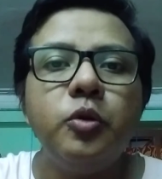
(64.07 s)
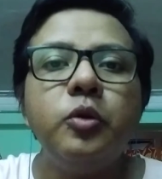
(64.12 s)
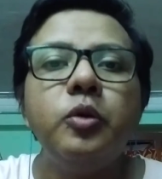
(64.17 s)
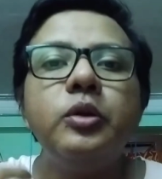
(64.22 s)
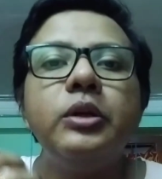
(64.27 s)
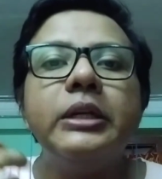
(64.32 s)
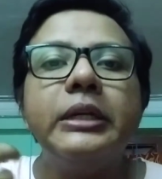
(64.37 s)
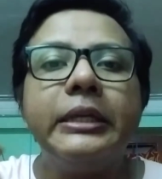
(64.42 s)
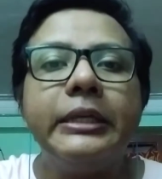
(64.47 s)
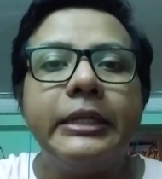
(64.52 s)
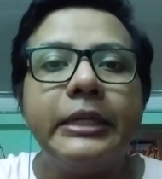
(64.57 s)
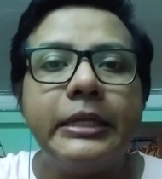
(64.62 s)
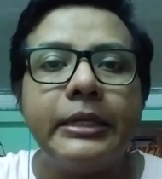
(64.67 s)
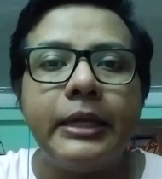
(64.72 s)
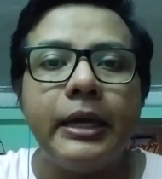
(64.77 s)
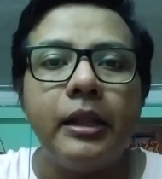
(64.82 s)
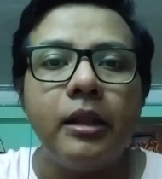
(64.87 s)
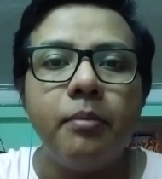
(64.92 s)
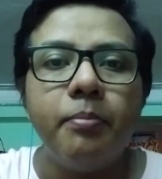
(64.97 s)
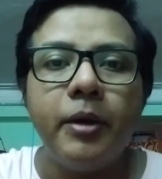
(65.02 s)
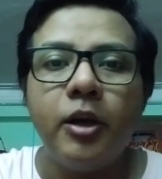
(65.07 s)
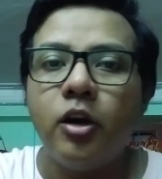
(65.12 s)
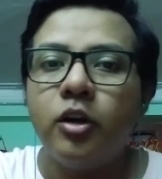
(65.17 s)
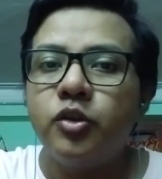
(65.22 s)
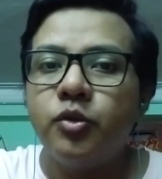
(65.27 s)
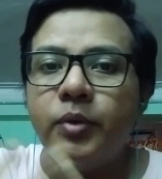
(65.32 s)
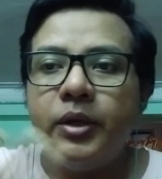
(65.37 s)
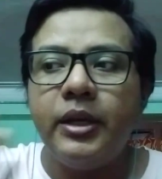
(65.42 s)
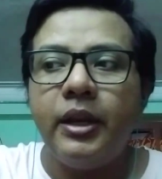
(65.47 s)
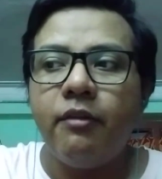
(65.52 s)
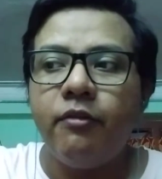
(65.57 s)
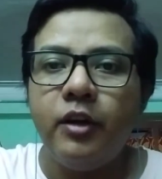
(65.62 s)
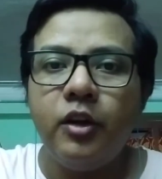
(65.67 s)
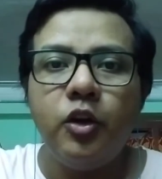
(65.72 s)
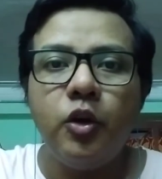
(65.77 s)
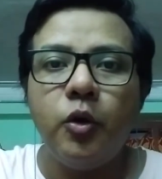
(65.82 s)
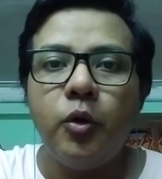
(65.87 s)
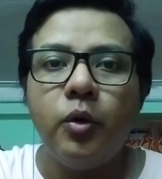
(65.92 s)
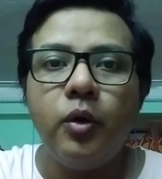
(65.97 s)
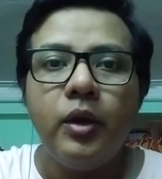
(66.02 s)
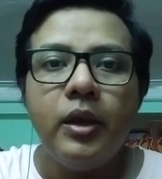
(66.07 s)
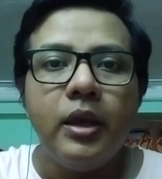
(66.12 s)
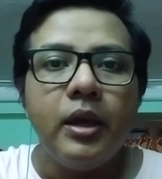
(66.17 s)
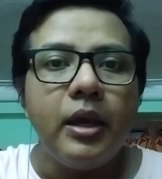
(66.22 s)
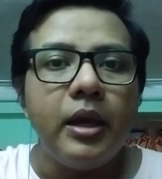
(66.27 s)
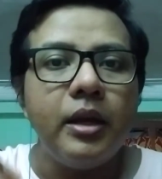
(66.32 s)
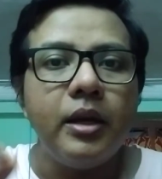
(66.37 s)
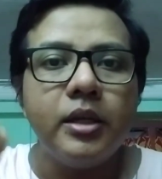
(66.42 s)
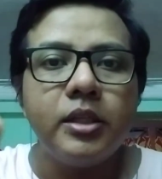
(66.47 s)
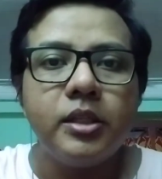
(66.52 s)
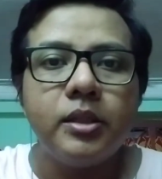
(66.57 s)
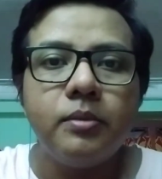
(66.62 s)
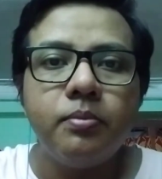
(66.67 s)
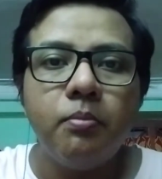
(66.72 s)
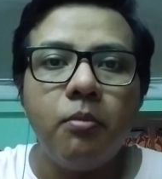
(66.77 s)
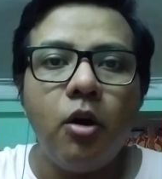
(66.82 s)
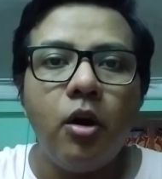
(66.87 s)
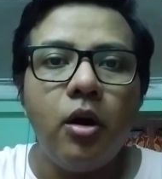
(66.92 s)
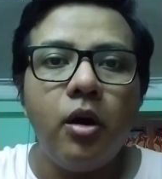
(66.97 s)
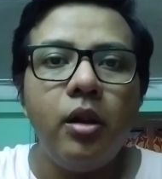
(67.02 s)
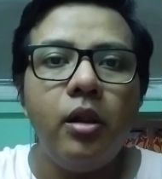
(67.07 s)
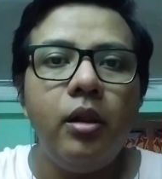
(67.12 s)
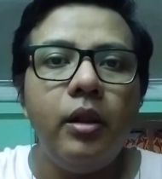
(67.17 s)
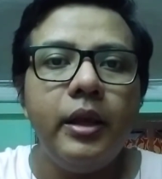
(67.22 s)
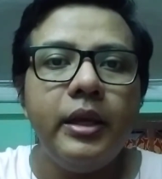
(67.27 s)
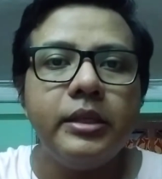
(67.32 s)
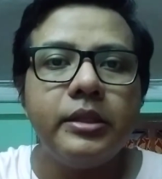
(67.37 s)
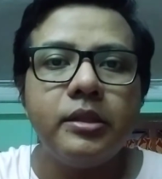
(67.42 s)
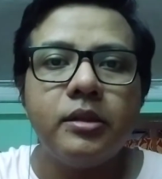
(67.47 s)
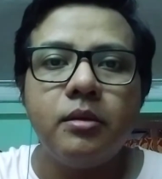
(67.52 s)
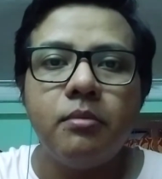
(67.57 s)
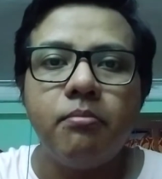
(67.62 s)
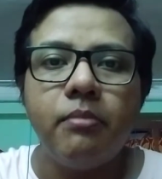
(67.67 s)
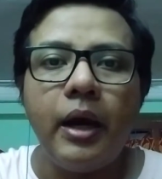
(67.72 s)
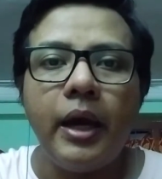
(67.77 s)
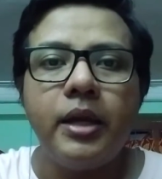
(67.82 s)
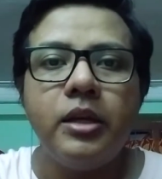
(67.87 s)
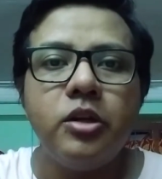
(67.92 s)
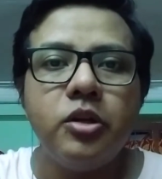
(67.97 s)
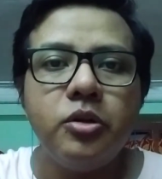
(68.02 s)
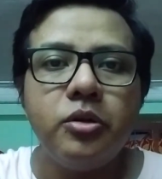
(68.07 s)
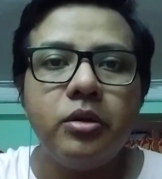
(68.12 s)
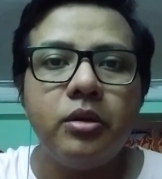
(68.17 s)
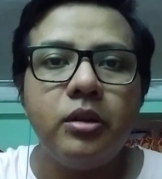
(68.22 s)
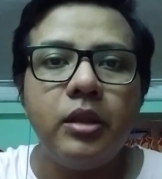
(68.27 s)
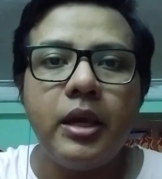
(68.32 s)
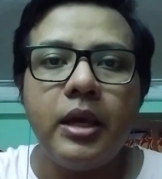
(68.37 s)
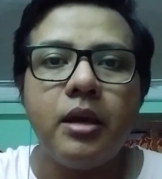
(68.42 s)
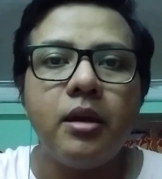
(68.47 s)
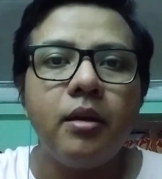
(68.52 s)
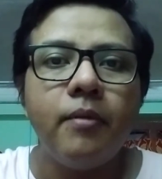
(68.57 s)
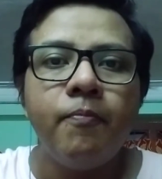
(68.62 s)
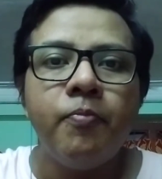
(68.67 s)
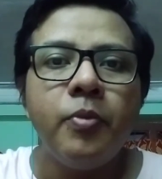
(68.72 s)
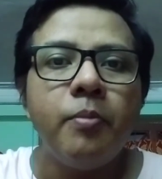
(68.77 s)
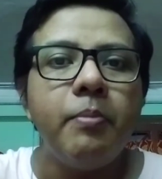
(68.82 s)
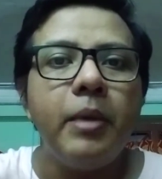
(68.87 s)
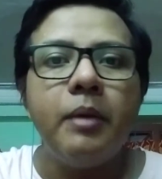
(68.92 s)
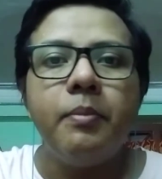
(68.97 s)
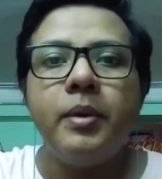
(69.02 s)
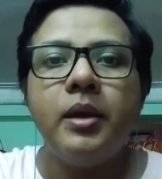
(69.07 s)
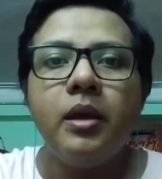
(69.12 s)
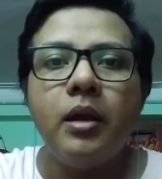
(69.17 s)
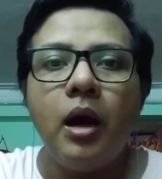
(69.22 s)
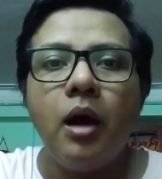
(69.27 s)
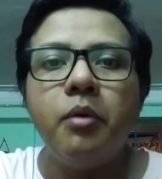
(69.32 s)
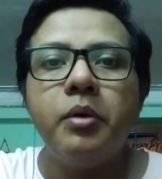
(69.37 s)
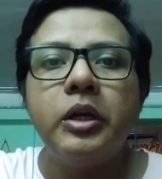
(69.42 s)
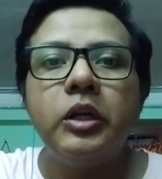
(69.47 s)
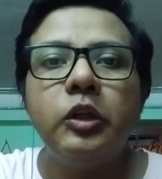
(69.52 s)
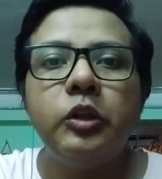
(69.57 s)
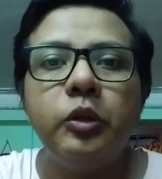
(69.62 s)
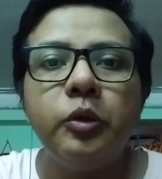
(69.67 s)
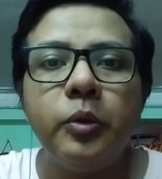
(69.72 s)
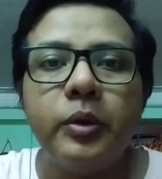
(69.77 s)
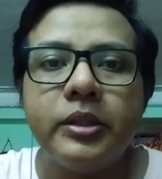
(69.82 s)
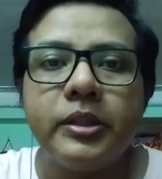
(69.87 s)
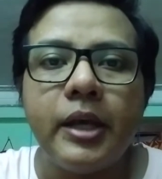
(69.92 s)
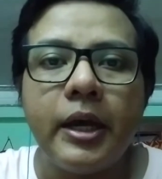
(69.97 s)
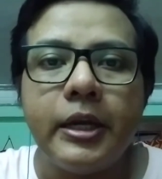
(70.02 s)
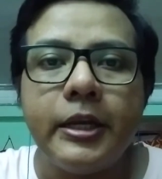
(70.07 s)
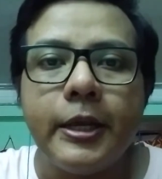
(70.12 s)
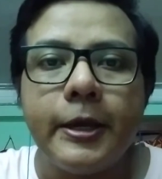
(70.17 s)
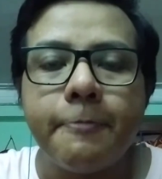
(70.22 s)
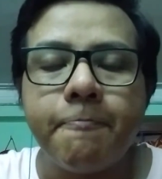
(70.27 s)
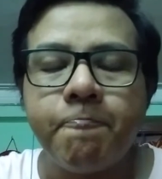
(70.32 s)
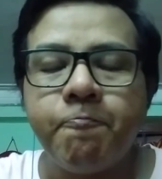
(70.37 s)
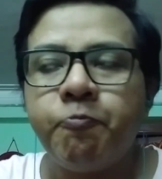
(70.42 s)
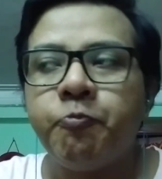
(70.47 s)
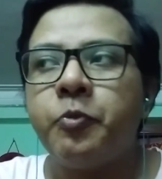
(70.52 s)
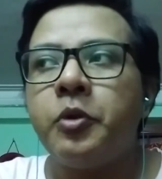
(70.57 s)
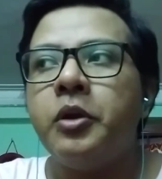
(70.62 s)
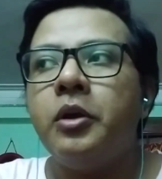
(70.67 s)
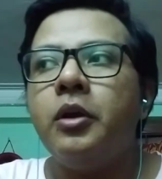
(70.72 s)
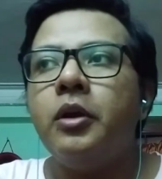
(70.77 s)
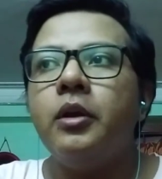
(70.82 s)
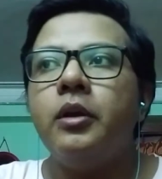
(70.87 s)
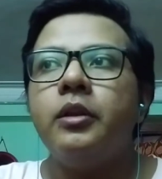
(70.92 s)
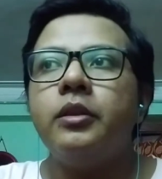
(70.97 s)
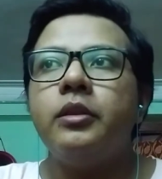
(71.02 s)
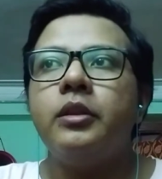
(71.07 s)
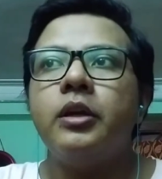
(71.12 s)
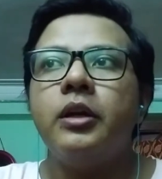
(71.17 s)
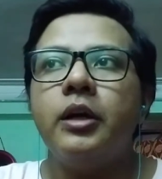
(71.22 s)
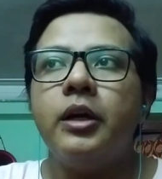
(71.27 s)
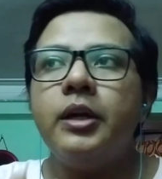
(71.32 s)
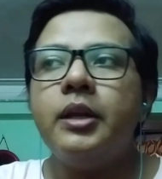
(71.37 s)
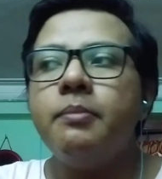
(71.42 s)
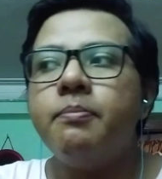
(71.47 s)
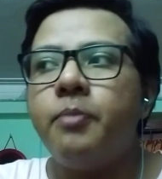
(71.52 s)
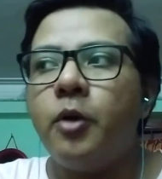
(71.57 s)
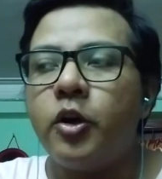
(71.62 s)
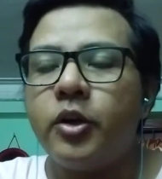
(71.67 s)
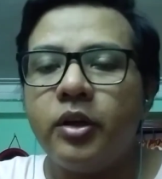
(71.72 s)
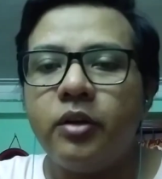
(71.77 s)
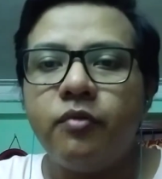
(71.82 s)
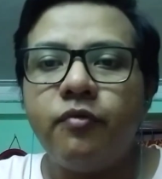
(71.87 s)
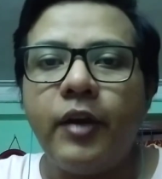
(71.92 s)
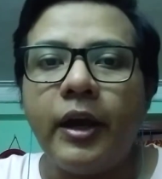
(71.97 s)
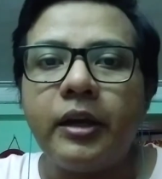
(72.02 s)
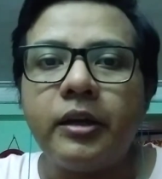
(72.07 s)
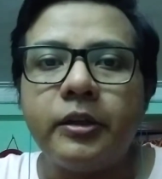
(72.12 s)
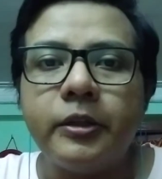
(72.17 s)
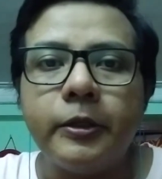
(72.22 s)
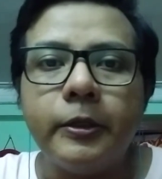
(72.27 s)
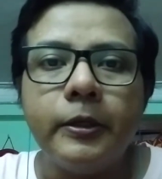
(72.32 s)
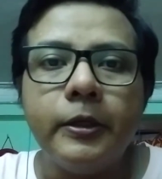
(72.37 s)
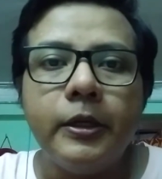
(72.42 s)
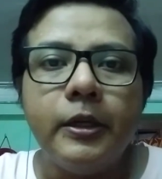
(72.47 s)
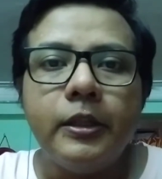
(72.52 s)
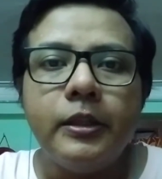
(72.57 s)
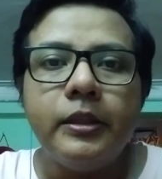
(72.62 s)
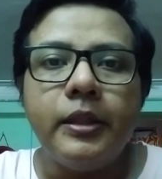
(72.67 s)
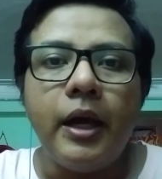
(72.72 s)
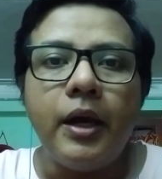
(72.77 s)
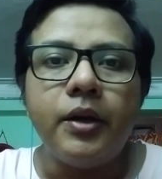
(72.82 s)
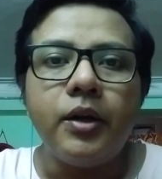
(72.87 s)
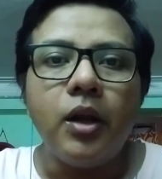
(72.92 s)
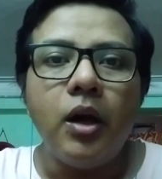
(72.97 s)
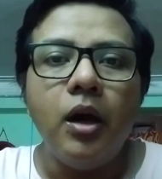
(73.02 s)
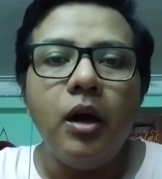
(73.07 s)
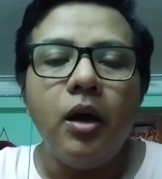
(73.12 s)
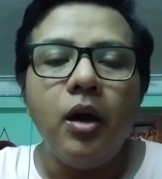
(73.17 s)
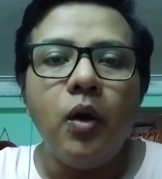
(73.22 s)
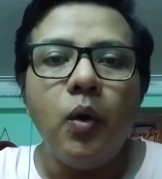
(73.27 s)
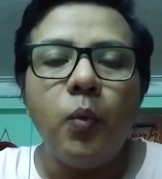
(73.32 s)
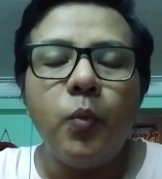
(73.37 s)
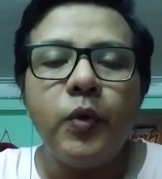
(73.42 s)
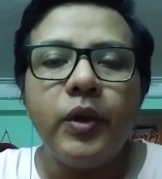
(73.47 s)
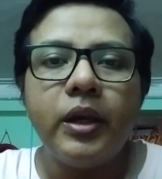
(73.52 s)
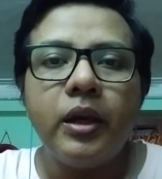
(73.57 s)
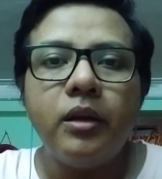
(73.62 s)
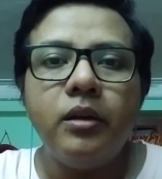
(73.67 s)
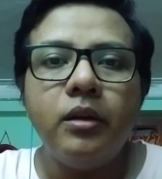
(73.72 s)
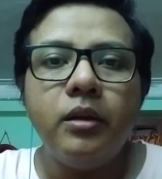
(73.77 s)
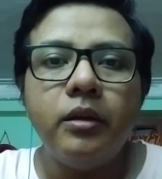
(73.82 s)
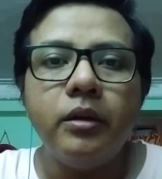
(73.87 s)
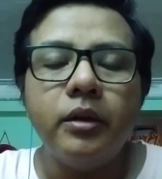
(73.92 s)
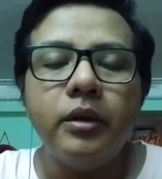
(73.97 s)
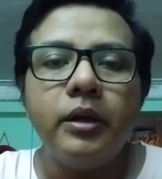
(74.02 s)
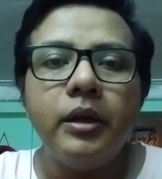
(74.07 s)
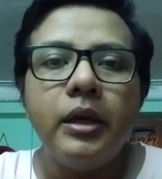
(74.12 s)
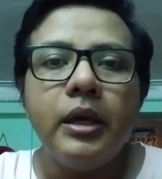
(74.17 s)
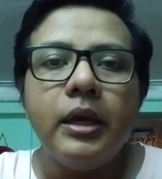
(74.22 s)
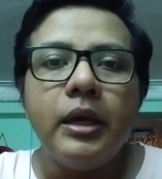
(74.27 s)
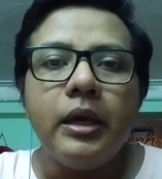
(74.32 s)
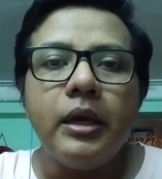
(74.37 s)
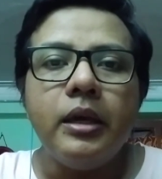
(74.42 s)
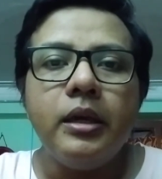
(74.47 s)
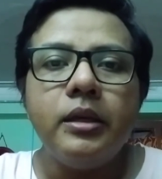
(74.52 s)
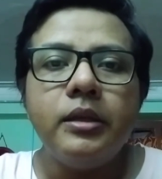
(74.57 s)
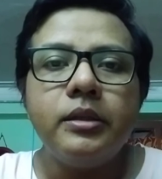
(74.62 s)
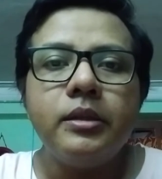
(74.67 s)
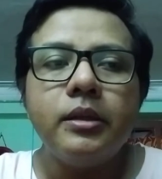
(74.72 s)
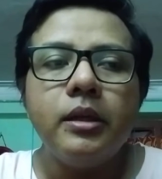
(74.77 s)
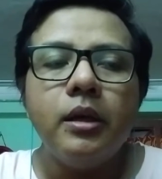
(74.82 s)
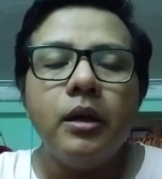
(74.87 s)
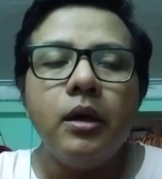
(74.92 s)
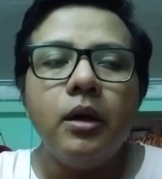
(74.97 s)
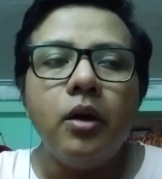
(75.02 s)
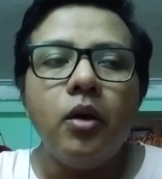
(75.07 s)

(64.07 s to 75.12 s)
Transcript: to detail, because we never know, in a smallest minute thing, maybe our clue is hiding. Third important factor that we can learn is